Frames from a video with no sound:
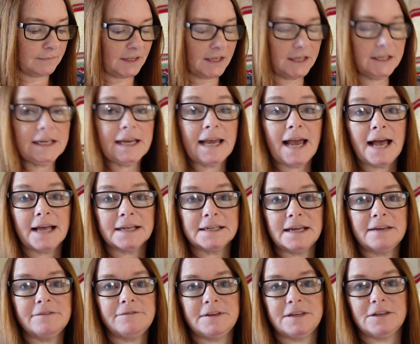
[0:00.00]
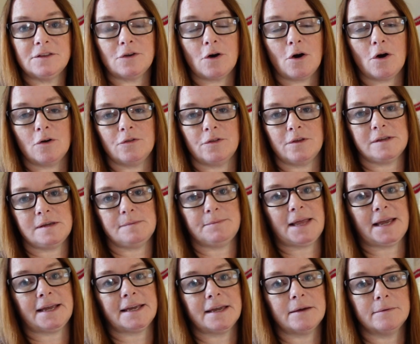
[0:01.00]
you can, if you thought that your
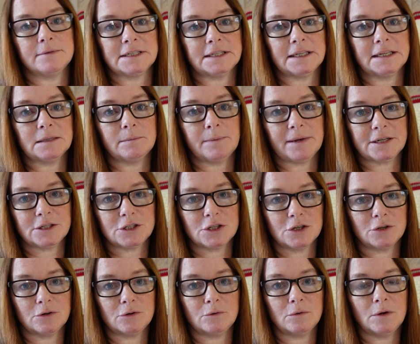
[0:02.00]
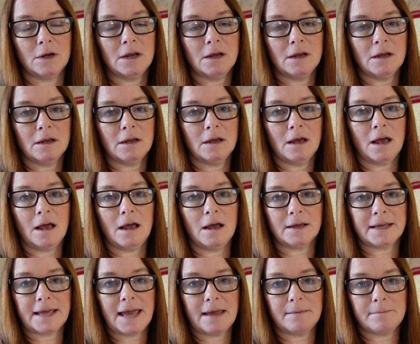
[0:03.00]
blanket was a little bit too,
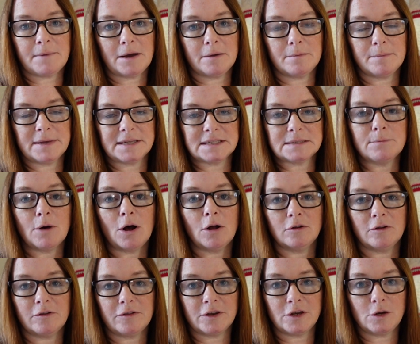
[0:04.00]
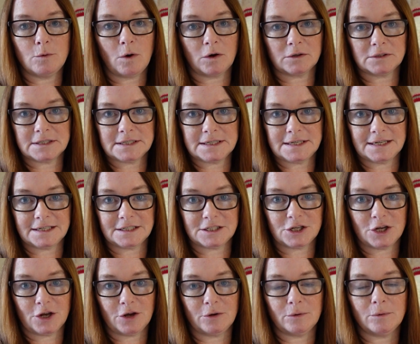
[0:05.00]
came out a bit smaller than you wanted it
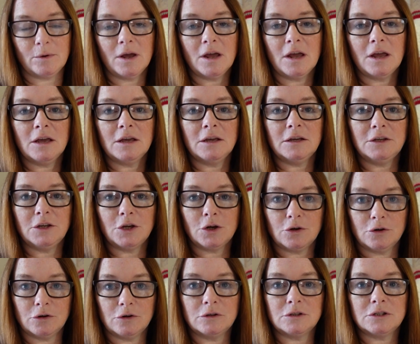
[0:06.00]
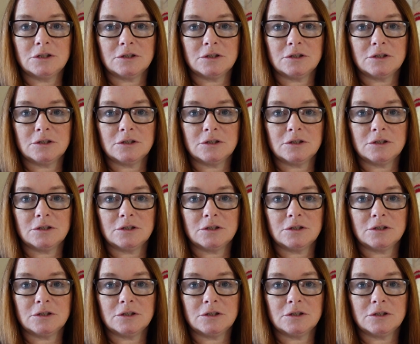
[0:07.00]
to, you could